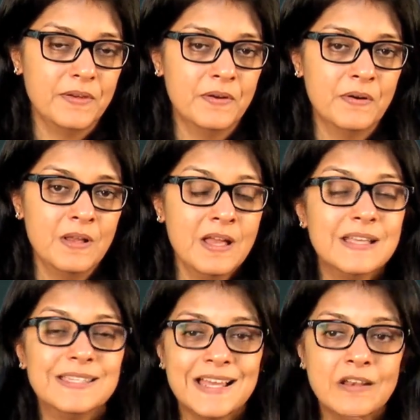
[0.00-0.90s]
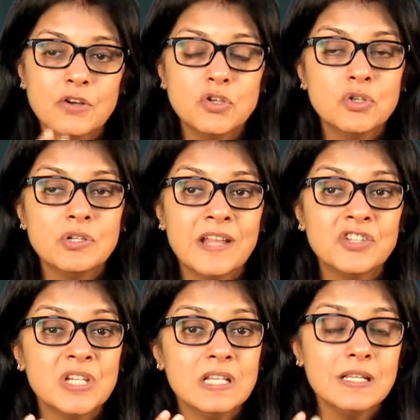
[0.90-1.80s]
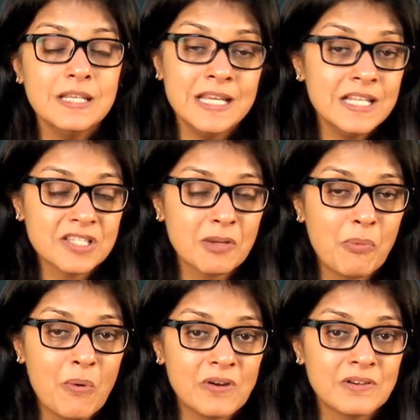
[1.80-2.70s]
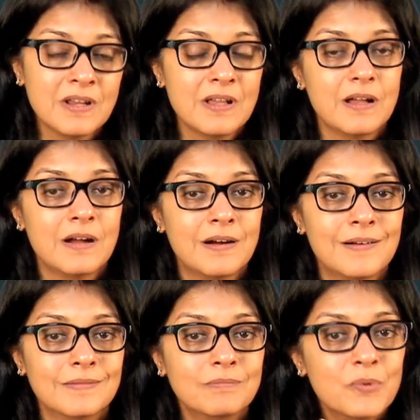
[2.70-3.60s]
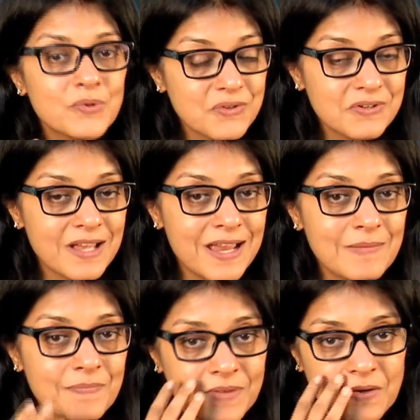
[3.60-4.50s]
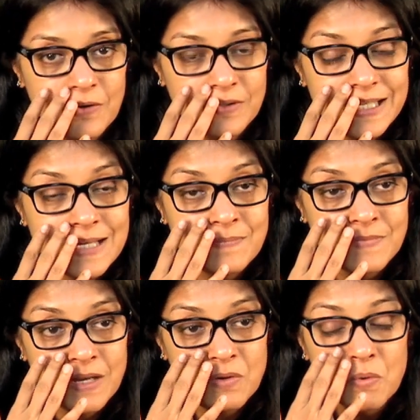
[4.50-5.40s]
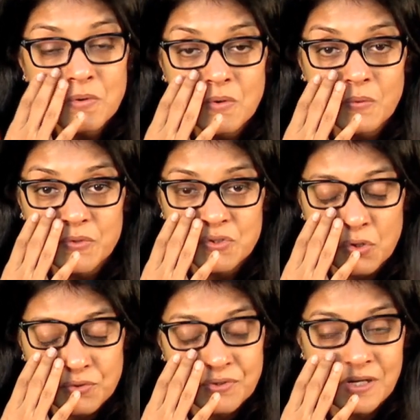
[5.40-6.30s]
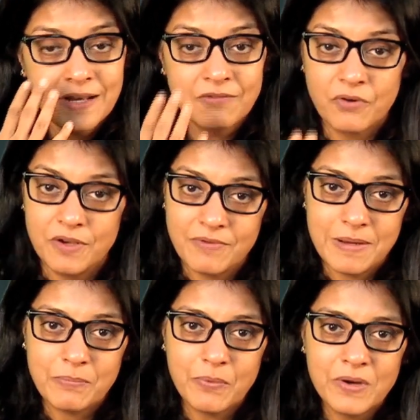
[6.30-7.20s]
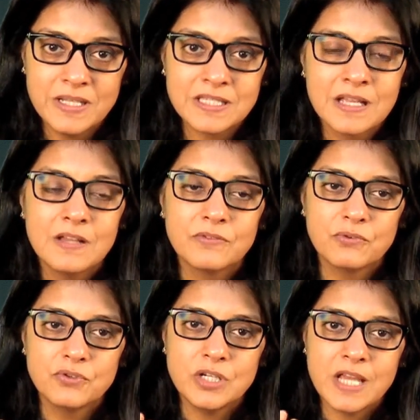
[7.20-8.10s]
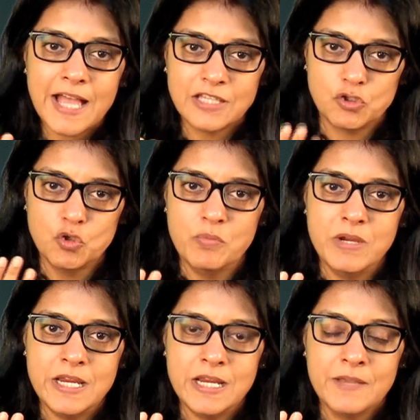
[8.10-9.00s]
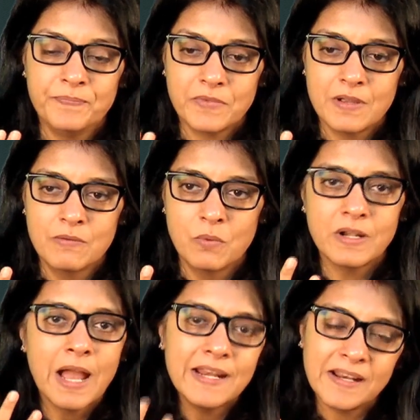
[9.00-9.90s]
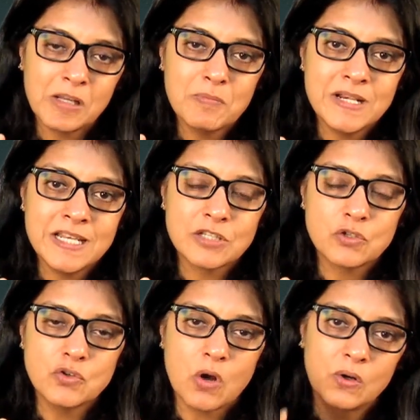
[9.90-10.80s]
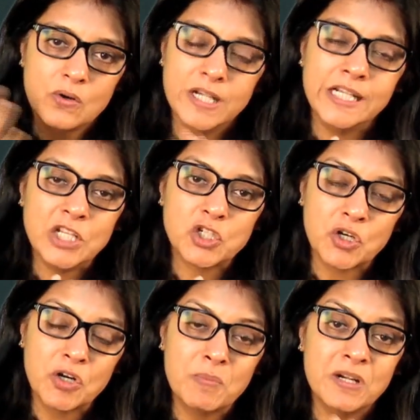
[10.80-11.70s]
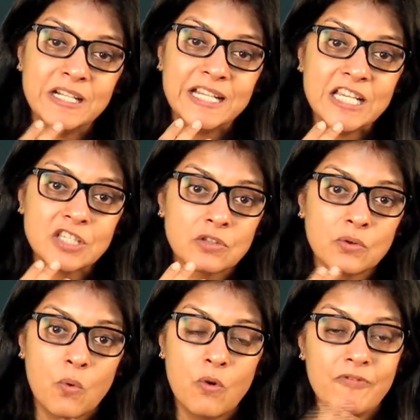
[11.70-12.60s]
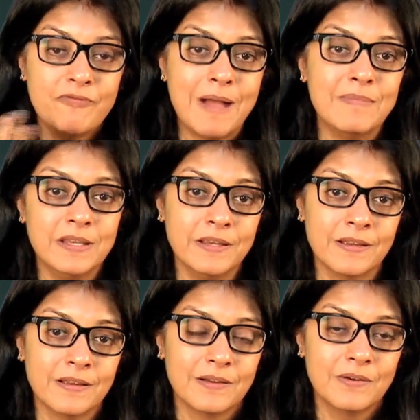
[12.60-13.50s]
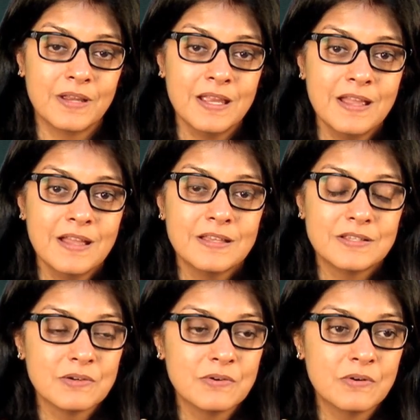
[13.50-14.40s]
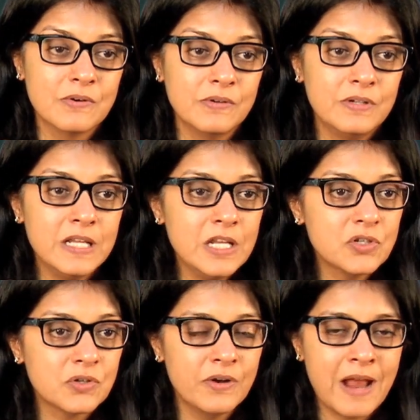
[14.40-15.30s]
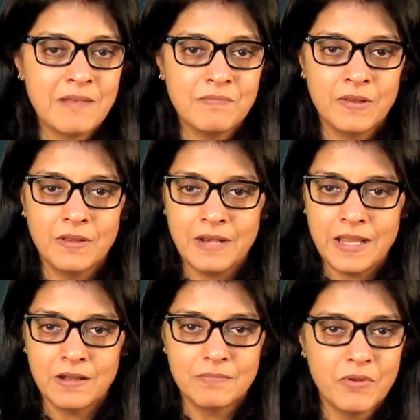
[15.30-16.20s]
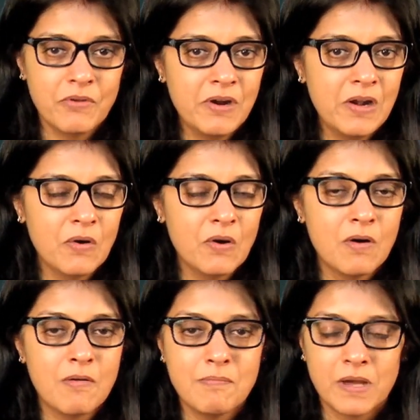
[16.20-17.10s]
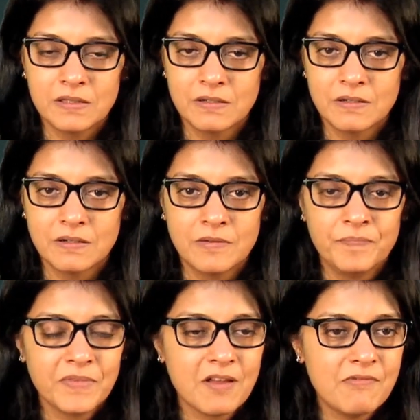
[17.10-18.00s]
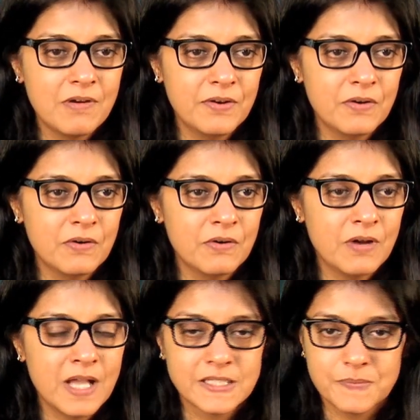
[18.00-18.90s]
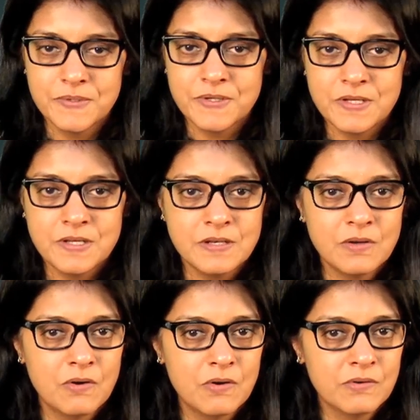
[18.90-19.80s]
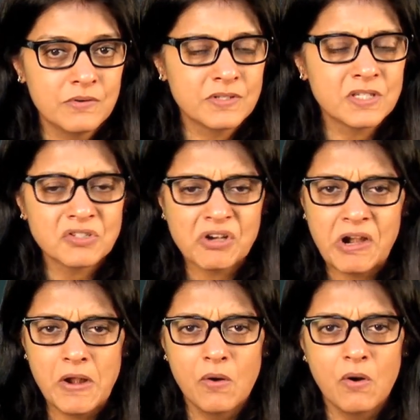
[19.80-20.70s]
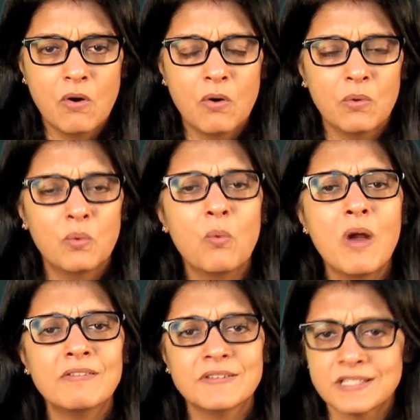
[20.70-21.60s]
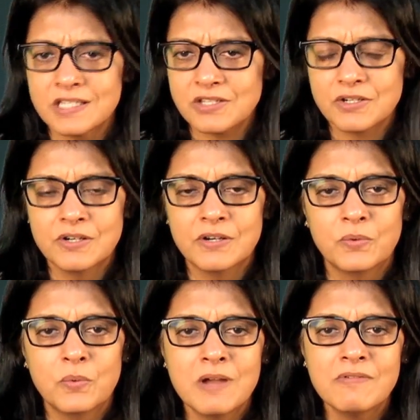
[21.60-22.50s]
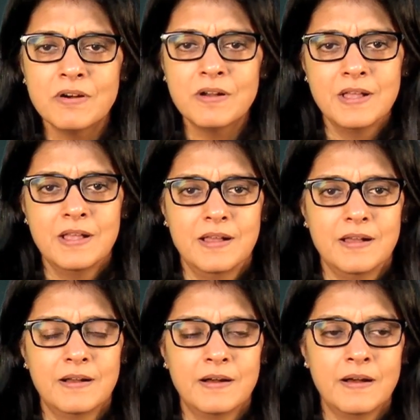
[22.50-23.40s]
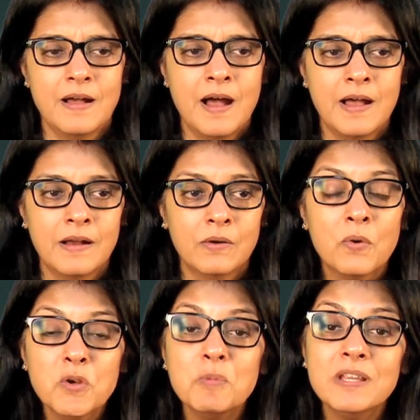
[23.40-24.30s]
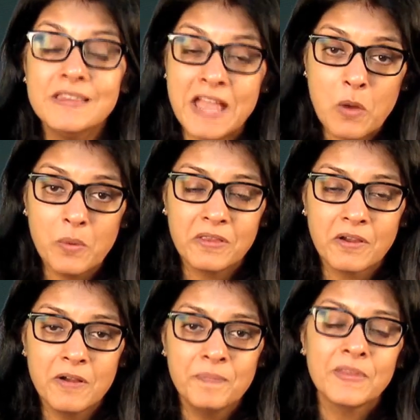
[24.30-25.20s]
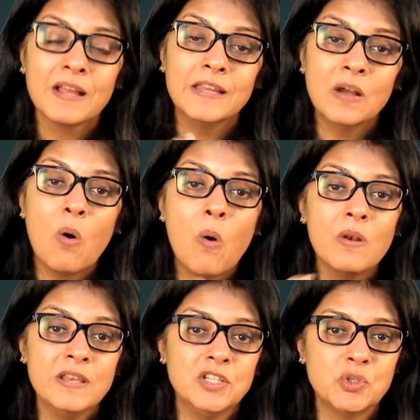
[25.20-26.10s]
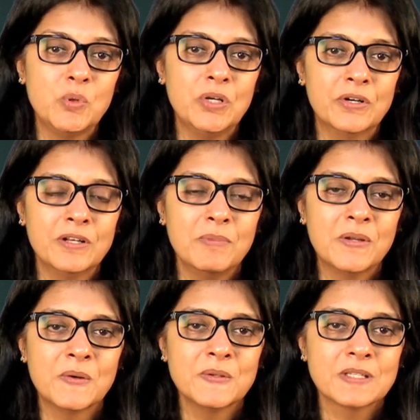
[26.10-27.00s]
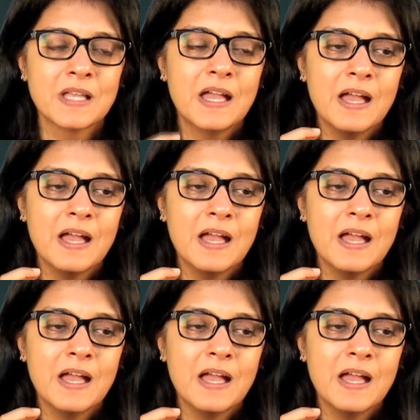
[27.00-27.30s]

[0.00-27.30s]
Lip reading: tell her that she needs support. Most of the time, team, they do not know this cross-cradle and 45 points. So she has to be, what I recommend is to not only teach her but teach the whole family. Okay. So teach grandmother, like her mother-in-law, mother, husband or sister-in-law, whoever are going to be there with her, they all need to learn, because